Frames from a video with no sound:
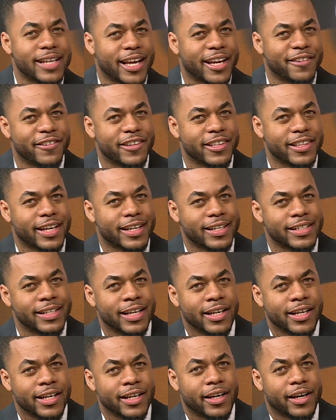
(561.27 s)
Henry that,
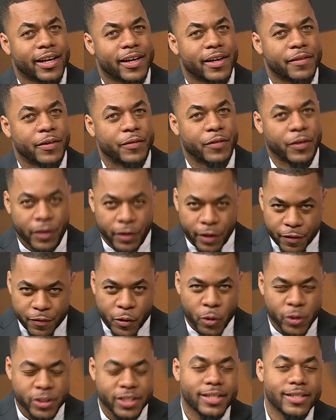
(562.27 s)
of
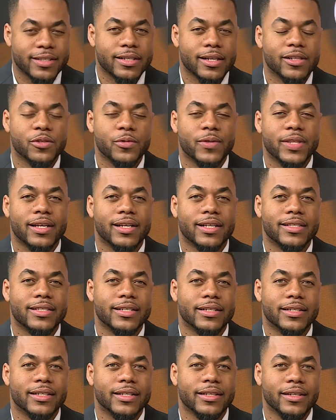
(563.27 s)
course, consult with an
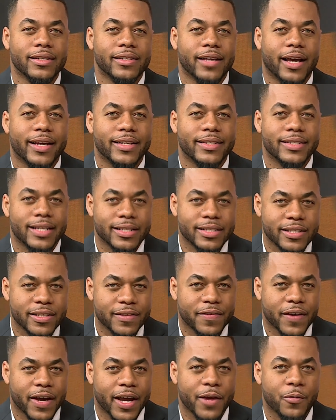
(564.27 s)
attorney,
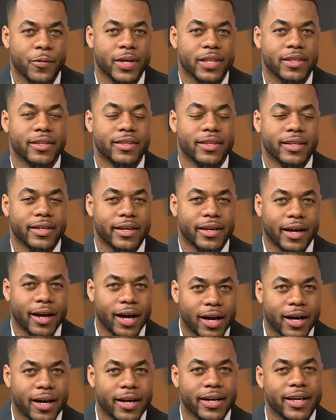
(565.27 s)
identify whether there
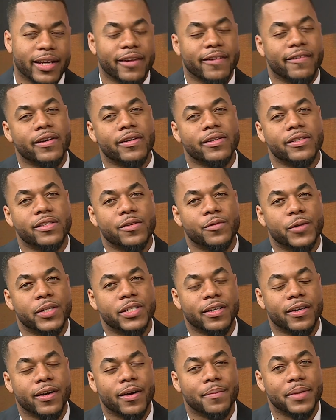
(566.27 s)
are areas in which
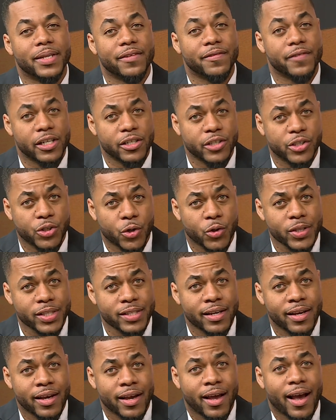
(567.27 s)
the company fell short,
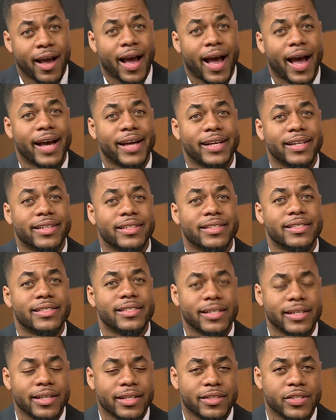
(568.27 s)
and
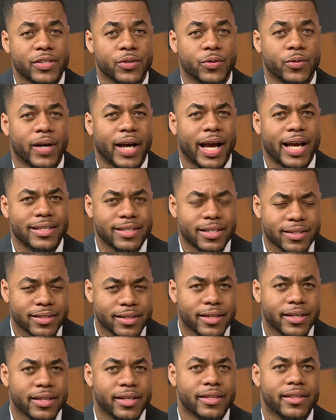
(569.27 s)
seek to
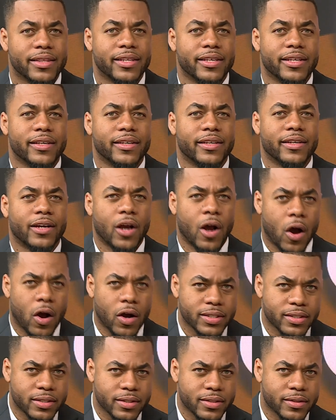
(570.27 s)
ascertain the
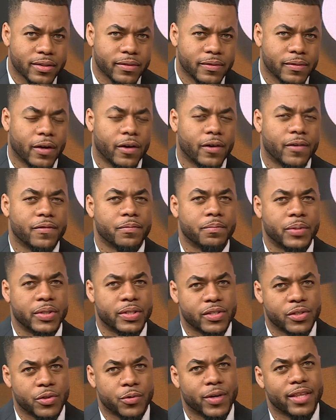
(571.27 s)
cost of
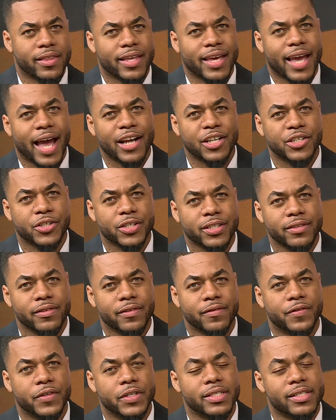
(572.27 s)
pursuing the action
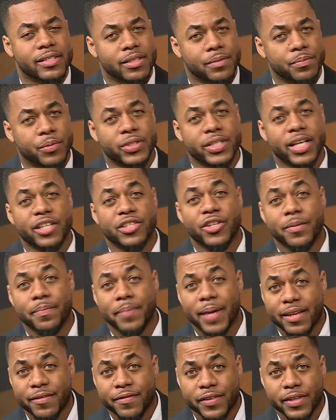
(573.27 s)
versus the potential
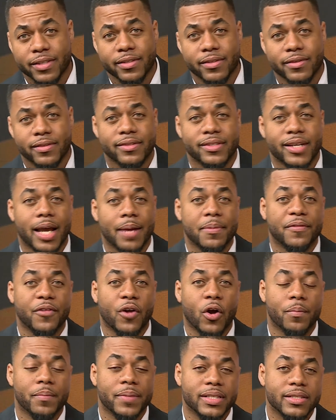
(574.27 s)
benefit, the type of
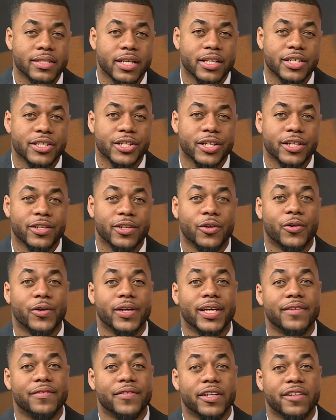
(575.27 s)
compensation or
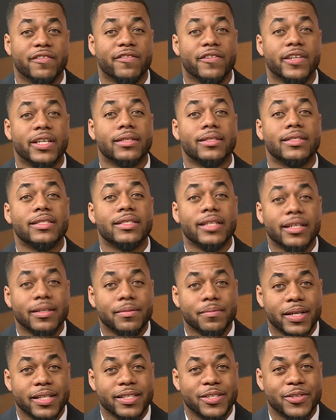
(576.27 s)
even
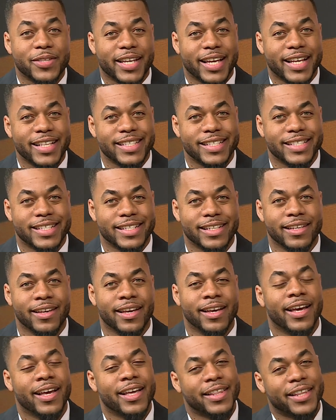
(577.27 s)
reinstatement to the entity
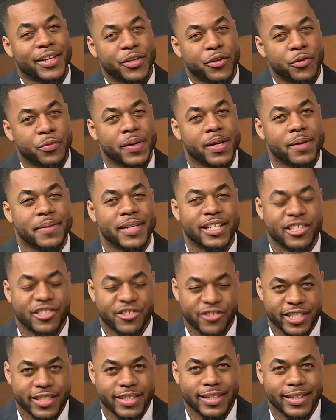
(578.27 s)
that you may be
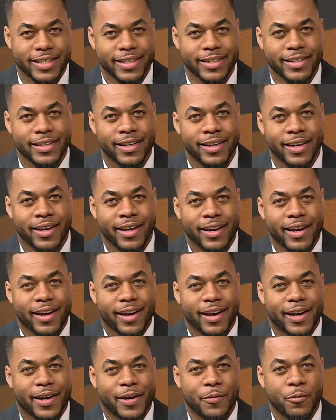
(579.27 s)
interested in.
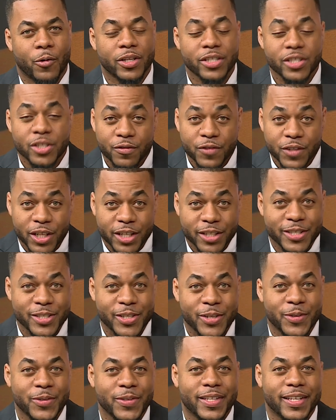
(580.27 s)
Once you've done
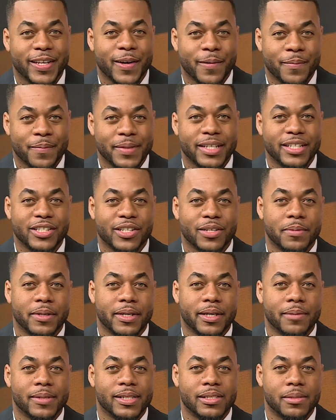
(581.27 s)
so, the company should be
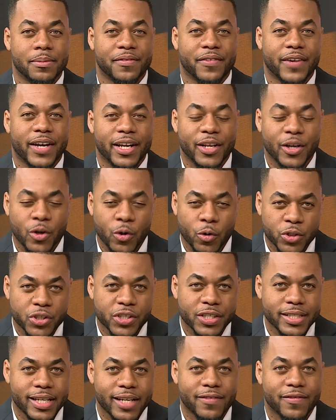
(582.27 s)
able to provide
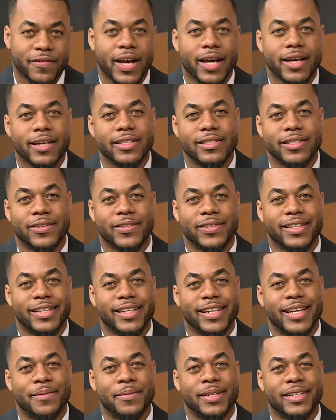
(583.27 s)
cogent advice on the
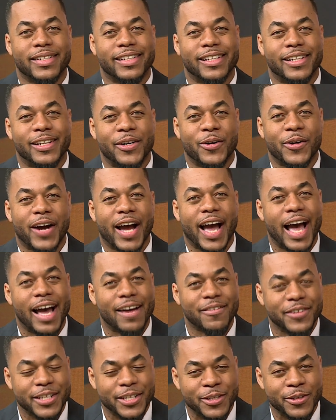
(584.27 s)
labor law
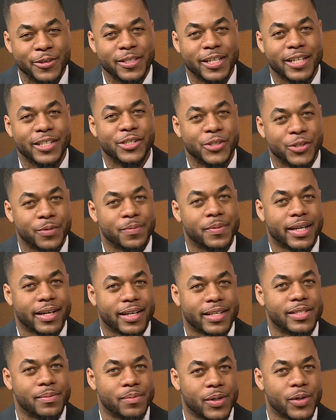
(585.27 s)
avenues that should be
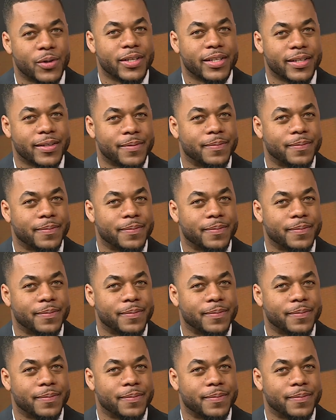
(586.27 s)
explored.